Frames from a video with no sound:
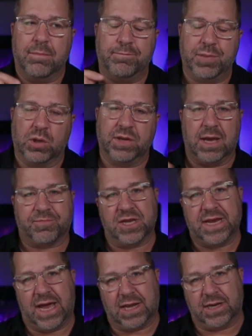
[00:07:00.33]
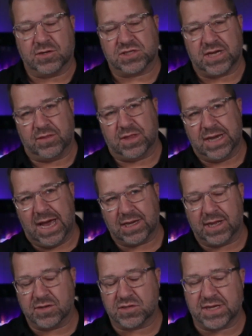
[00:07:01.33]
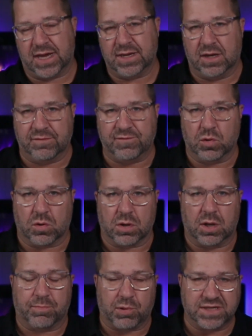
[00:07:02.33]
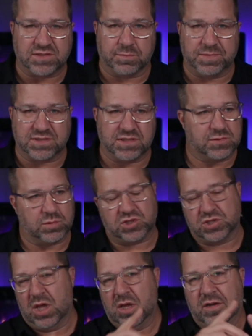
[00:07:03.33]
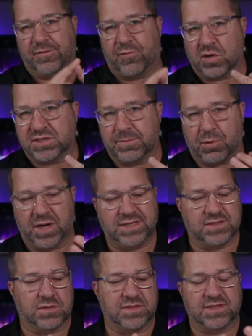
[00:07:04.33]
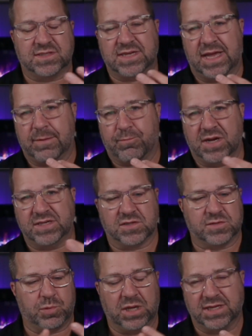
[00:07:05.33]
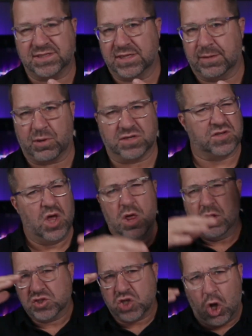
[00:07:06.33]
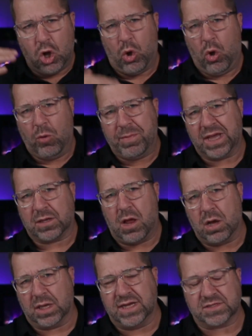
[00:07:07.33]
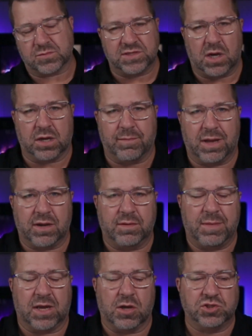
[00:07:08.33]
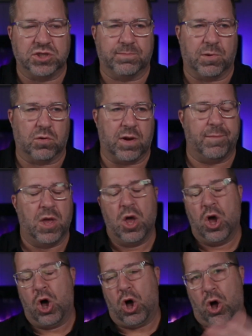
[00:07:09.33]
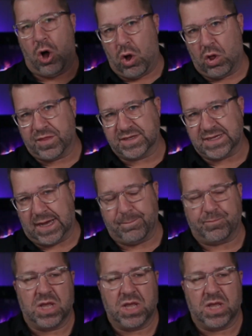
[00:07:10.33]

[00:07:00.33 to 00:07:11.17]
building up the non-lender side. The non-lender side of your appraisal business, which divorce appraisals, estate appraisals, pre-listing appraisals. There's a whole big long list. We talk about it in my coaching program all the time.